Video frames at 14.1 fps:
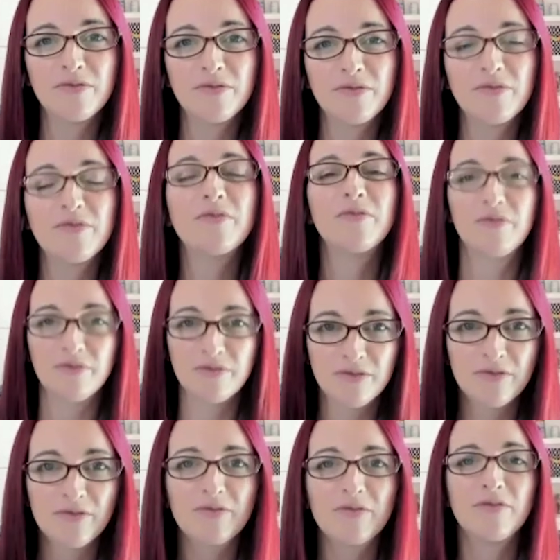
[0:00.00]

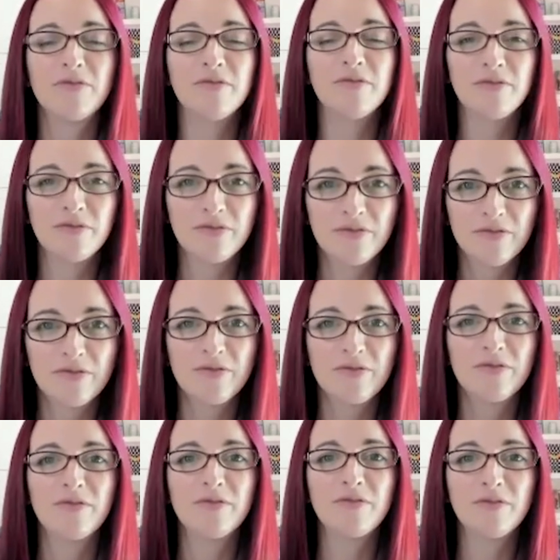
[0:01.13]

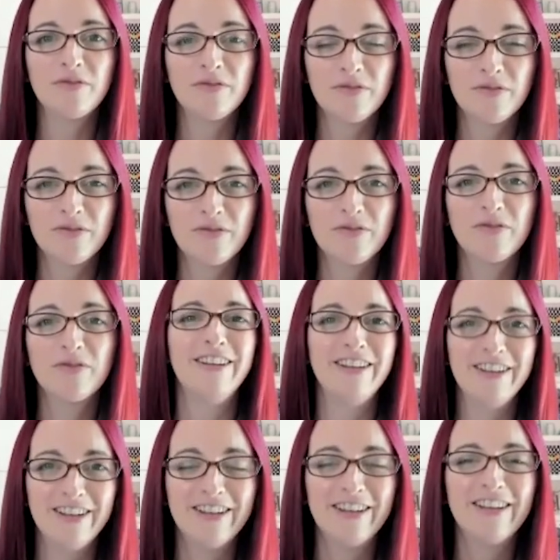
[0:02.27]

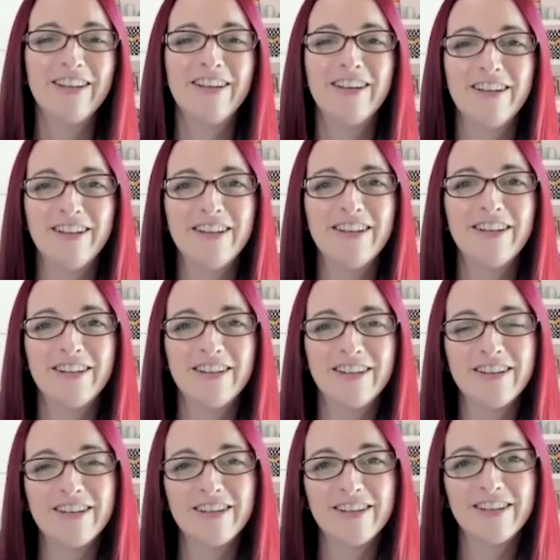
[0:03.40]

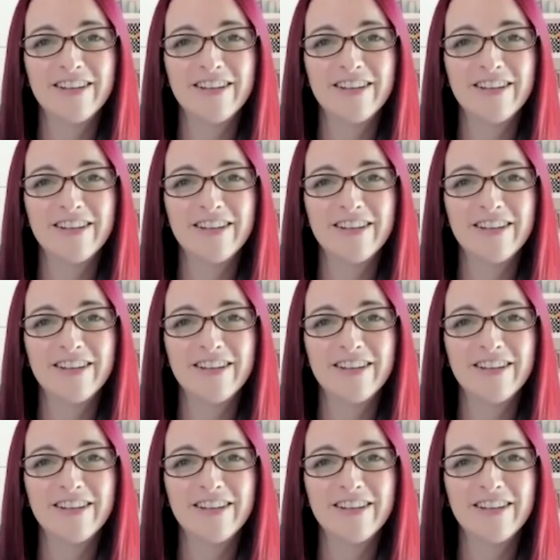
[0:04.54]
No words are spoken by the person on screen.